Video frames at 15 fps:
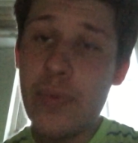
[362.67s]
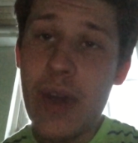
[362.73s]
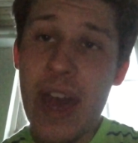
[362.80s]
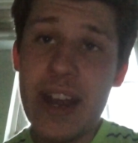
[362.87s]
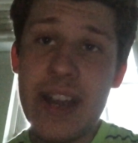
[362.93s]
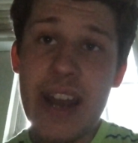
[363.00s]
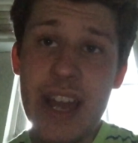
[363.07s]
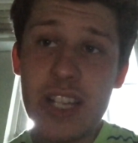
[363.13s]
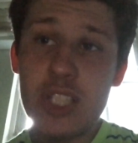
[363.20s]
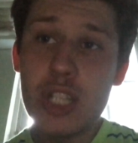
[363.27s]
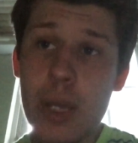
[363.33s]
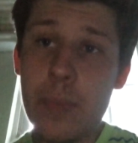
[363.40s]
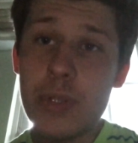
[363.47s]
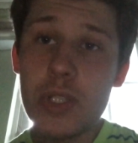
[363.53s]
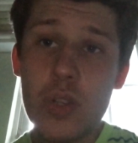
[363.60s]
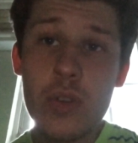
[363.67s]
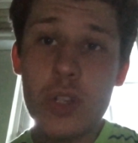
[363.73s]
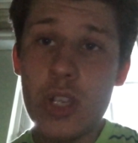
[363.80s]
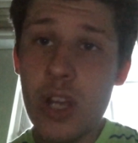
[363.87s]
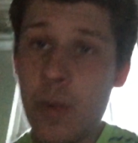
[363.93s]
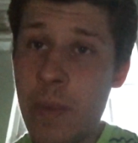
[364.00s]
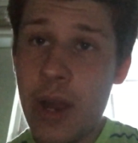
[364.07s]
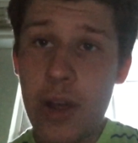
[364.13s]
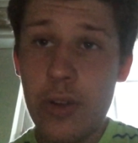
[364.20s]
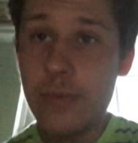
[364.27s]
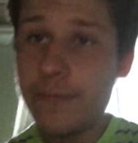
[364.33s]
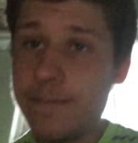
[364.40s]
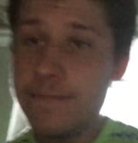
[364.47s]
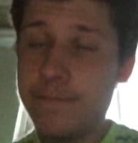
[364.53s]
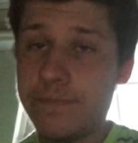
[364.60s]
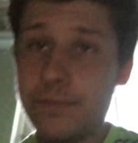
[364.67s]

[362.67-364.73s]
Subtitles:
that next episode to come out.